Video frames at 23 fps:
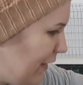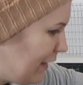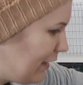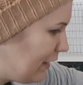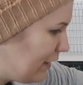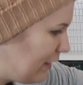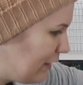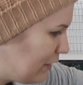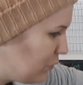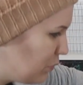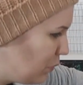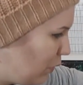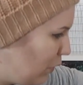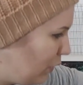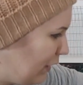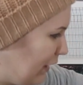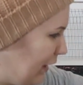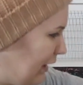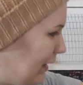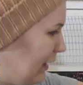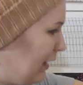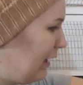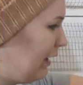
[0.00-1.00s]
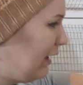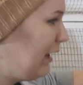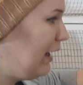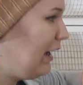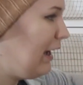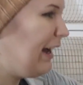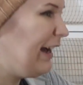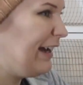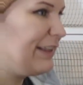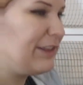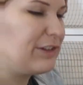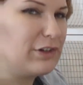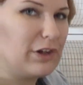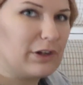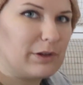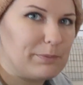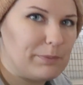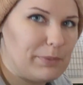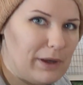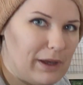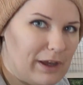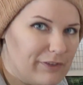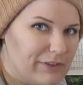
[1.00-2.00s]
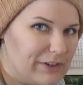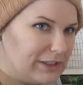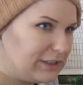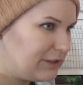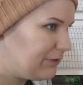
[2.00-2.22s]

added this wall in, it's not a perfect